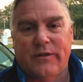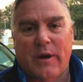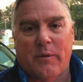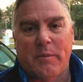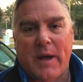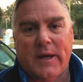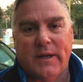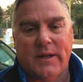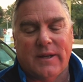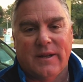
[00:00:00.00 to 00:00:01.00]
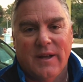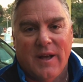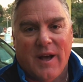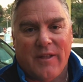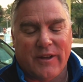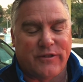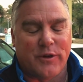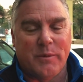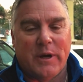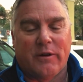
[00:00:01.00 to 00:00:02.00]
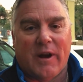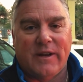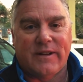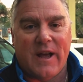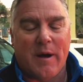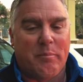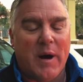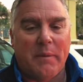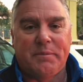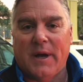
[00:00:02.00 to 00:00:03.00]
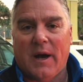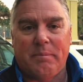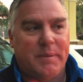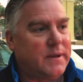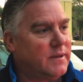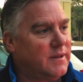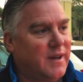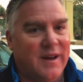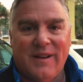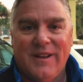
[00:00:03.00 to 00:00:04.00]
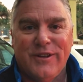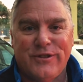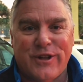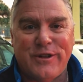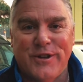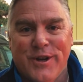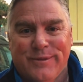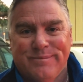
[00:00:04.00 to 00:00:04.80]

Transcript: that we're making. And I think it's going to be a great day. I'm pumped up, and stay tuned.